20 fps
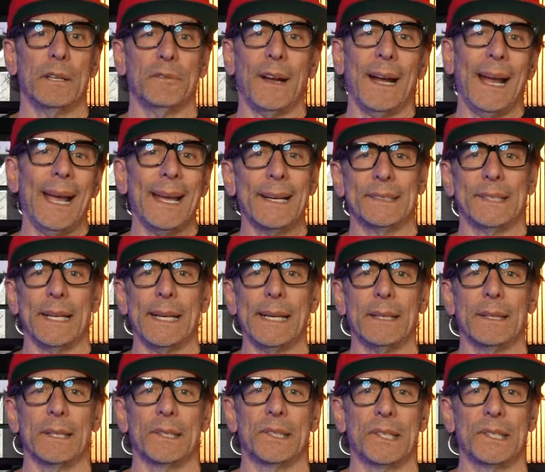if I had to
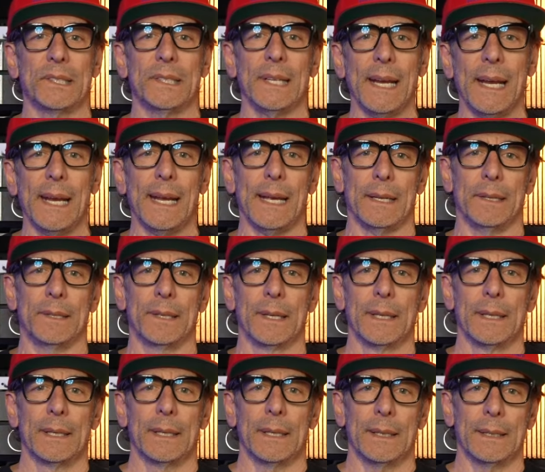take the stand,
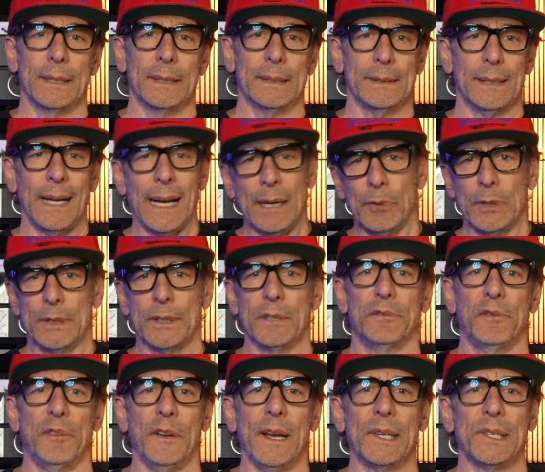I would
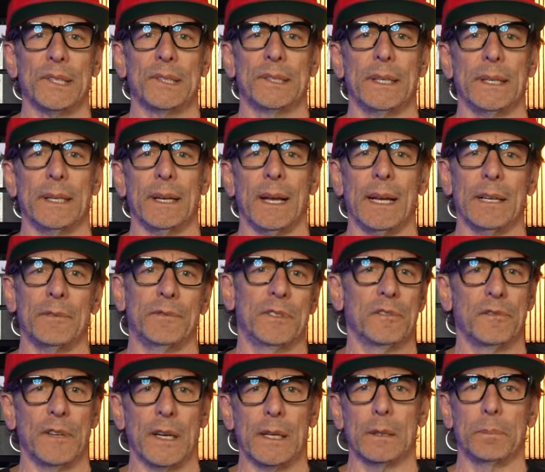confess that I have
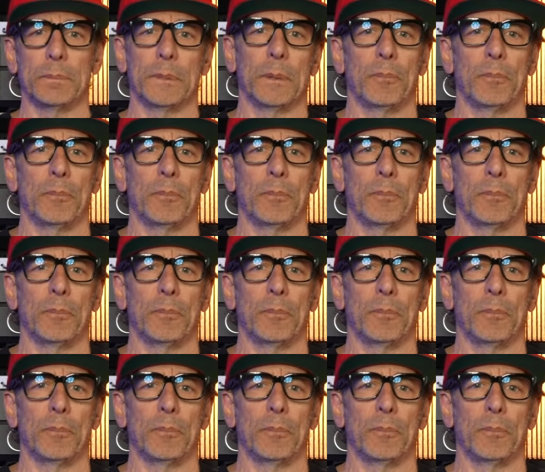developed a